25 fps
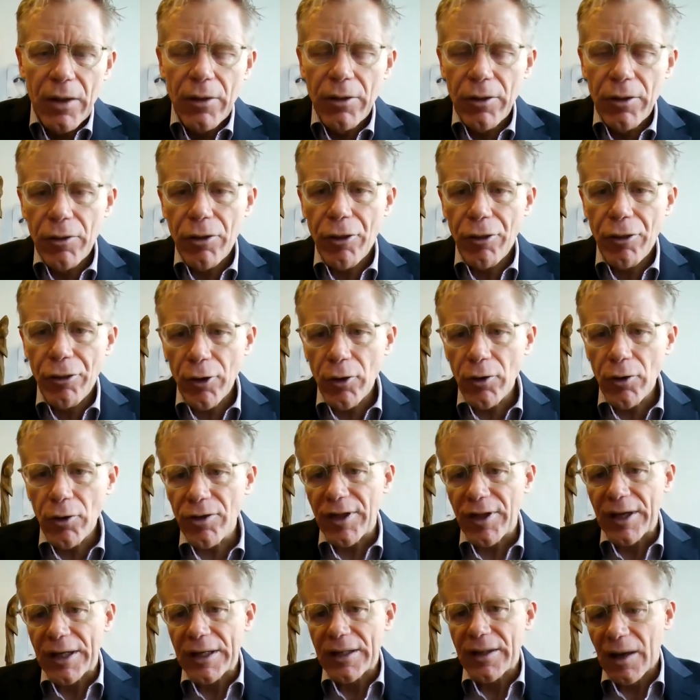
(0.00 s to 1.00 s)
The
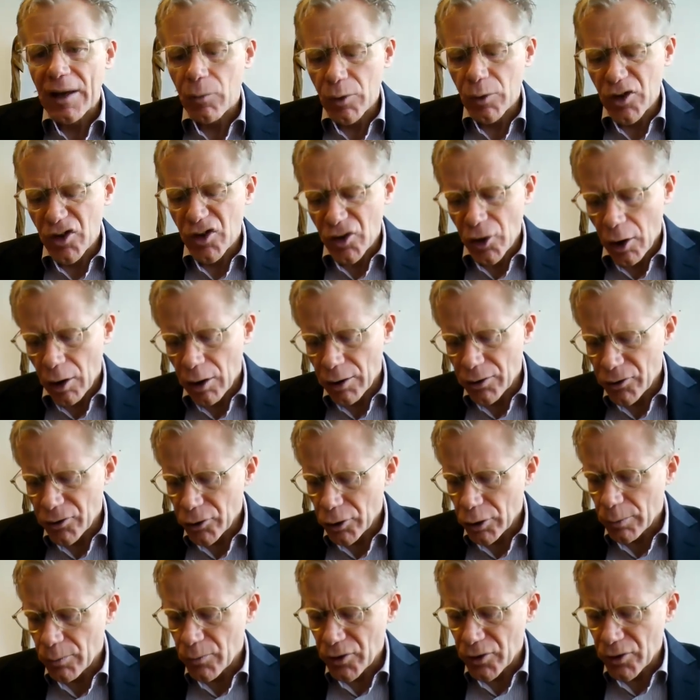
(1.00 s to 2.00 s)
third thing that we saw in
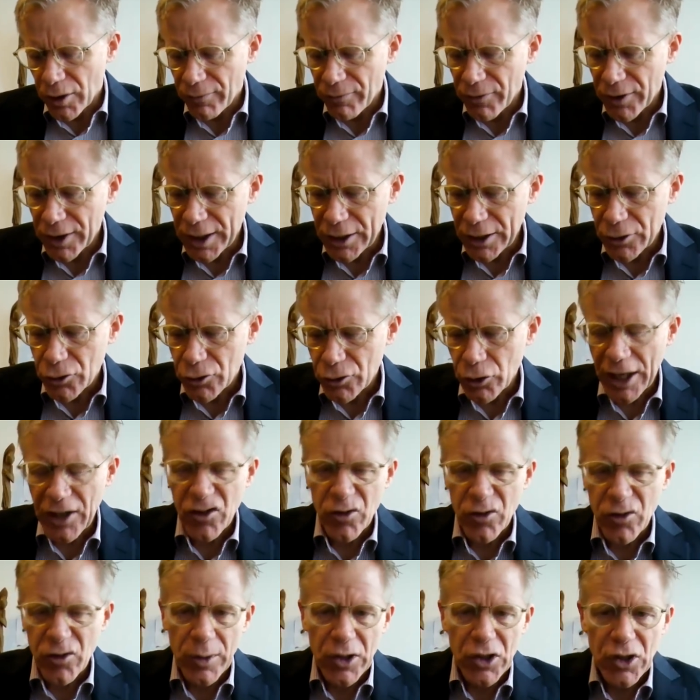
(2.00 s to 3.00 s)
terms of the
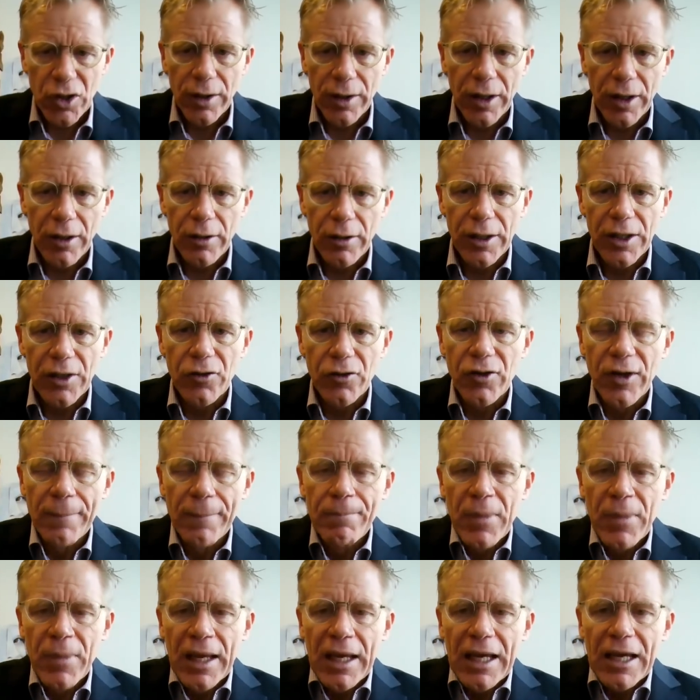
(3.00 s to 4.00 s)
transmission there is
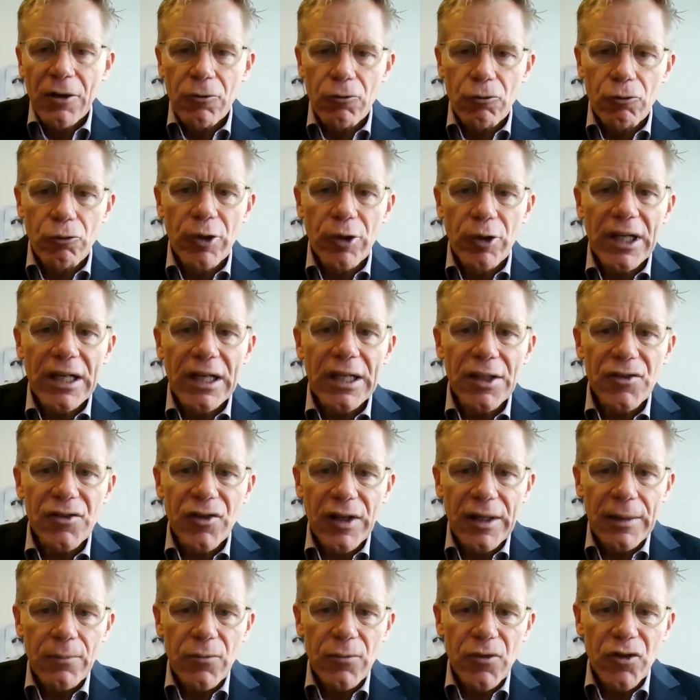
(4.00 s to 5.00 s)
it really
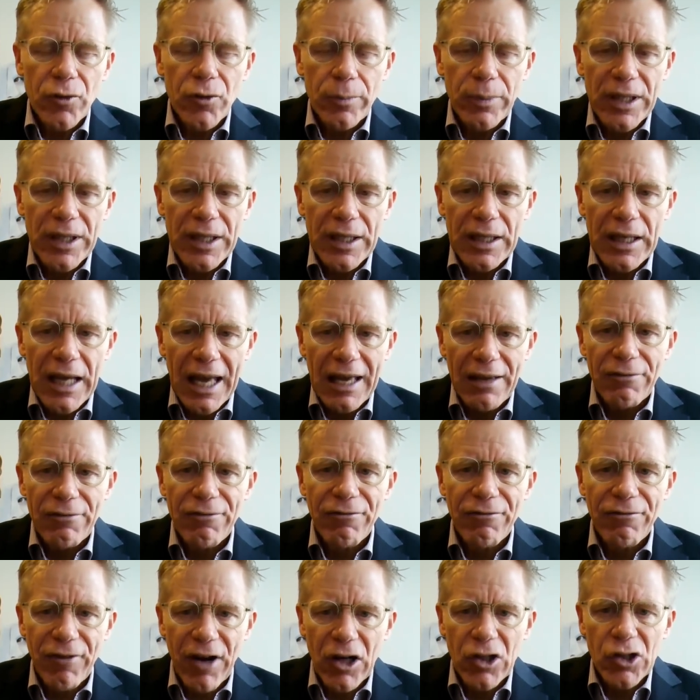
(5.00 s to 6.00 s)
seems to be a
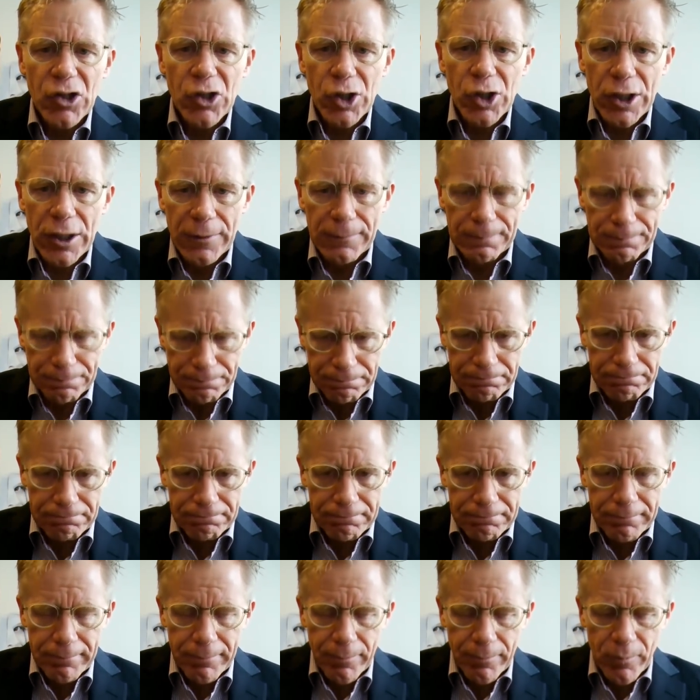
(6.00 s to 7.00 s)
function
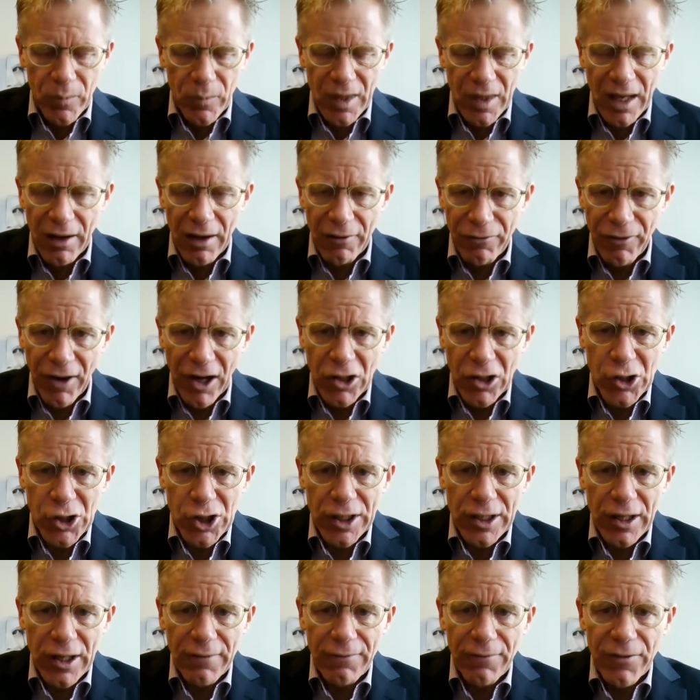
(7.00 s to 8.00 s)

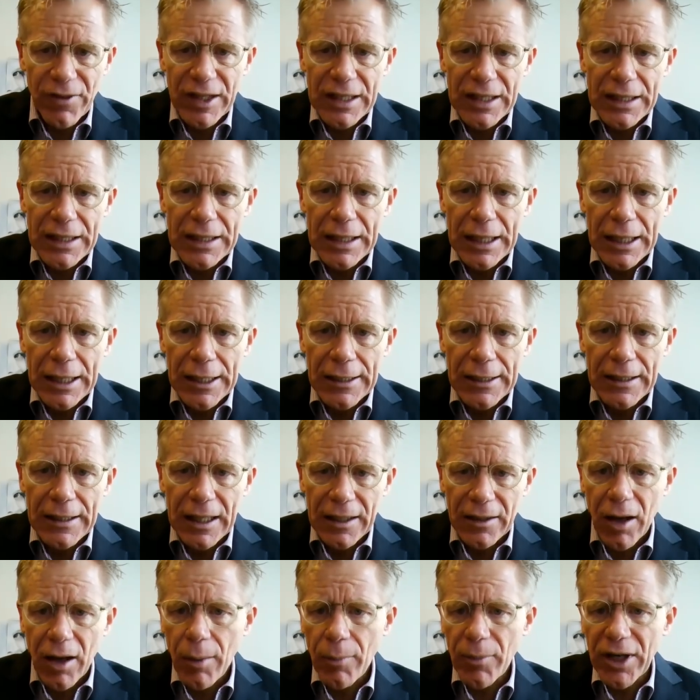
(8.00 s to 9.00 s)
of the
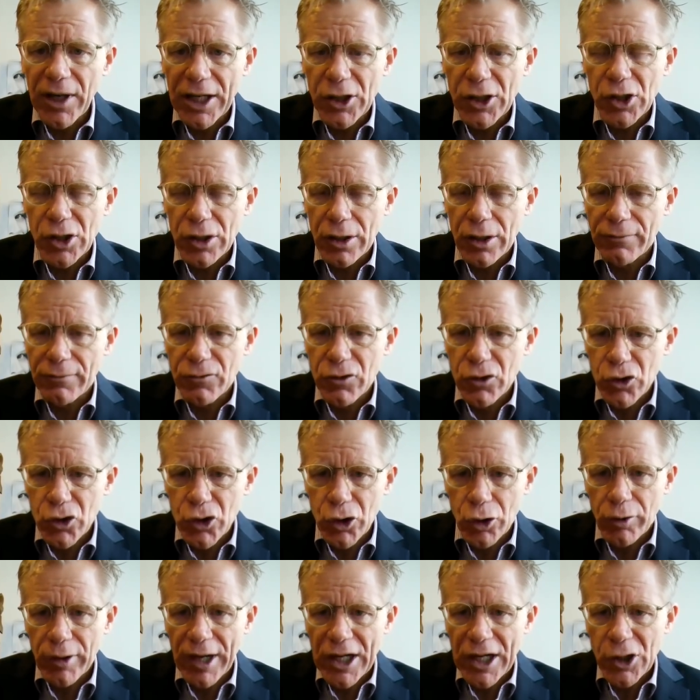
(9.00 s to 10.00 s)
a combination of
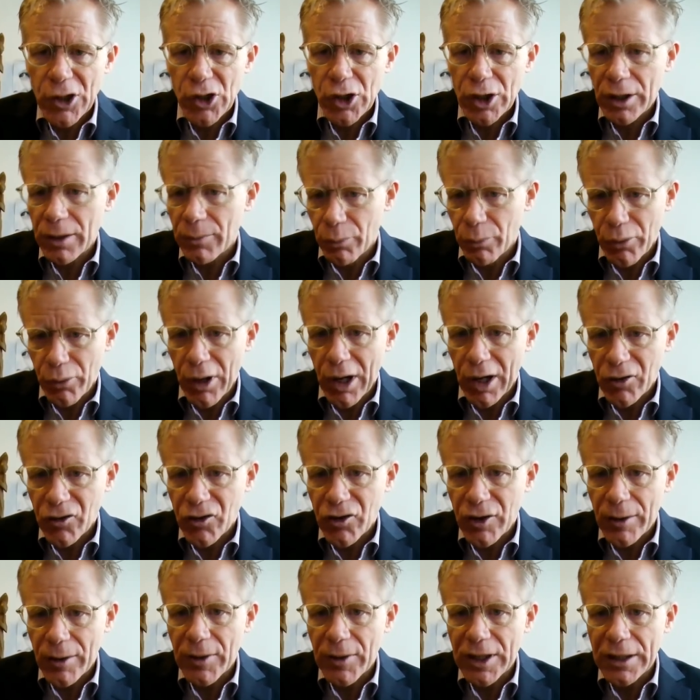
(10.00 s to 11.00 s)
duration and
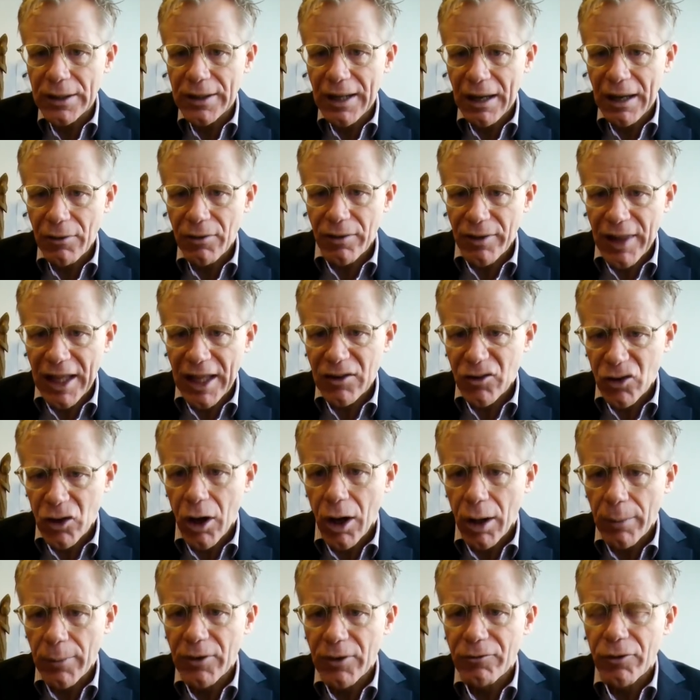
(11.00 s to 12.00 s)
proximity. Now, that's
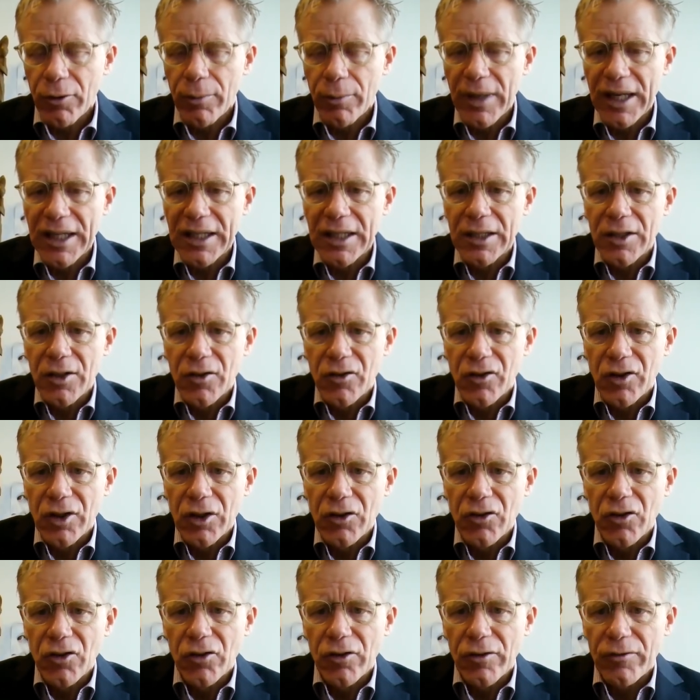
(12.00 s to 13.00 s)
common for many
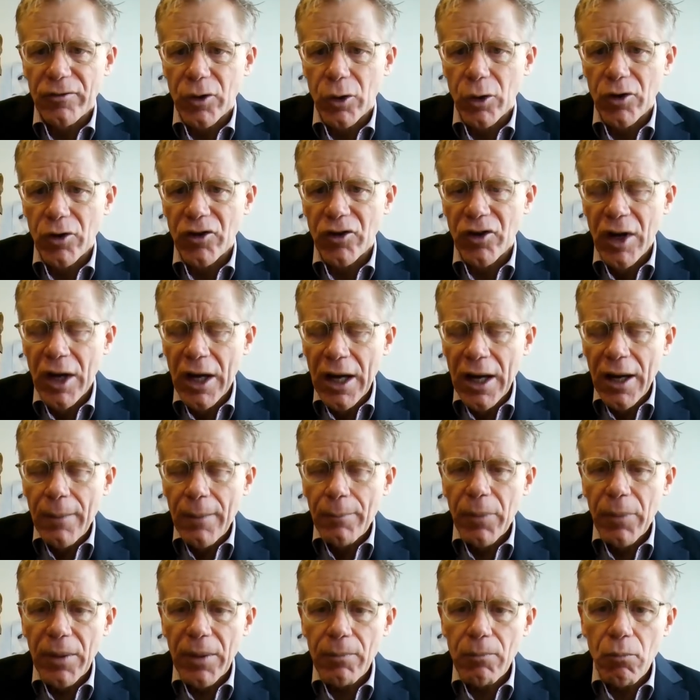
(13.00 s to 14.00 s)
diseases, of course,
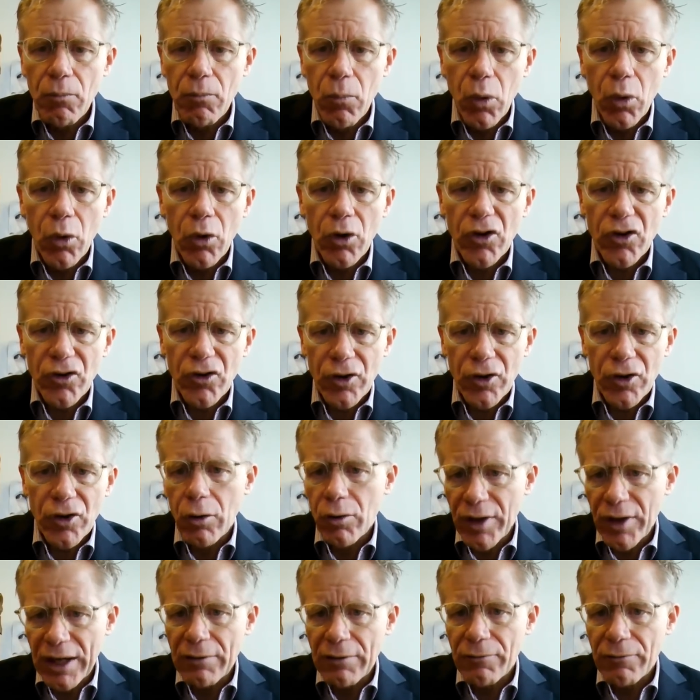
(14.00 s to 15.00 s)
but more
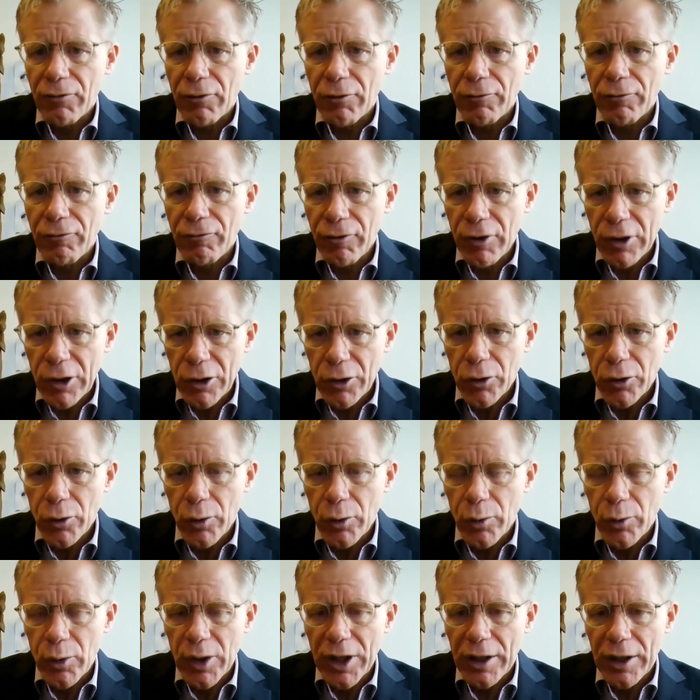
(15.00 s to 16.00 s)
so than for
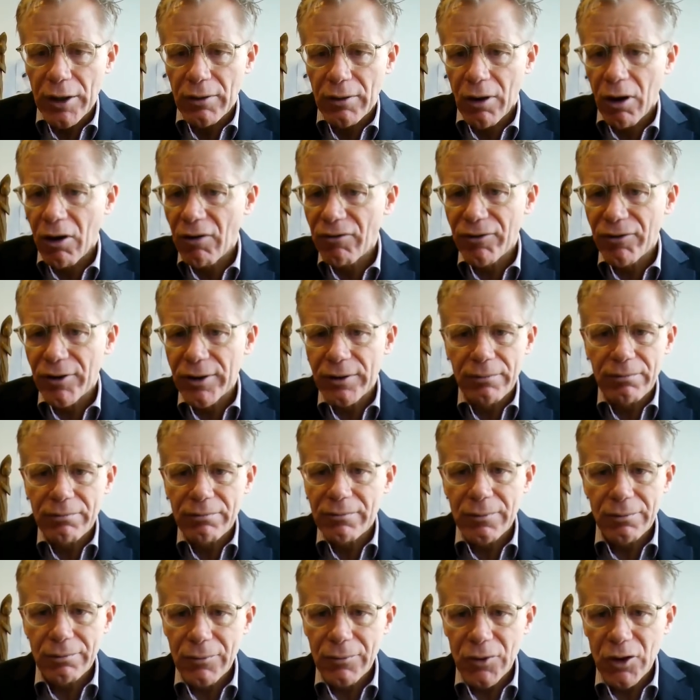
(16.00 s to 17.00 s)
flu, where often
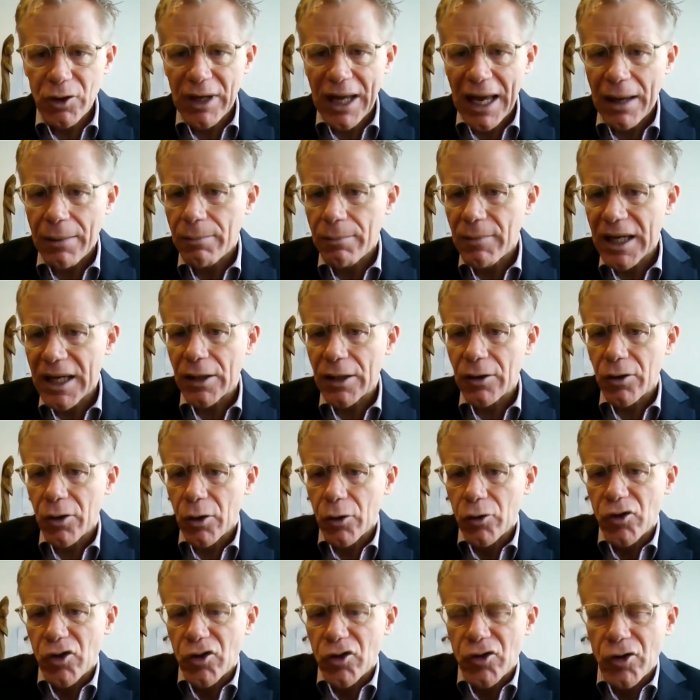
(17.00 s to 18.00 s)
you can't make
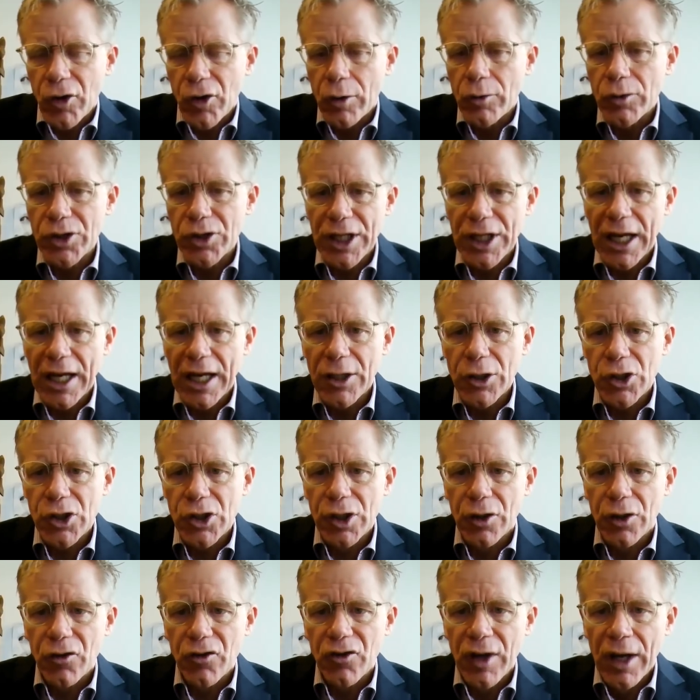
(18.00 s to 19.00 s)
those
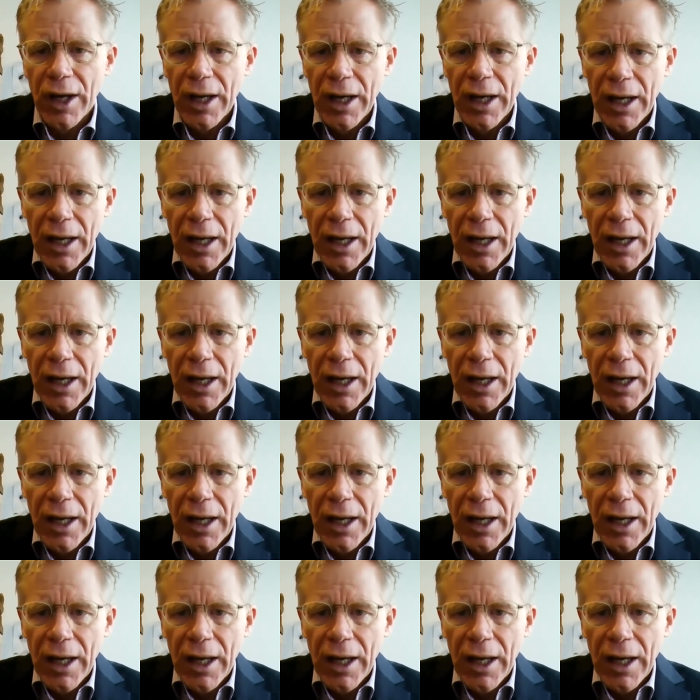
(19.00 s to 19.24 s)
associations.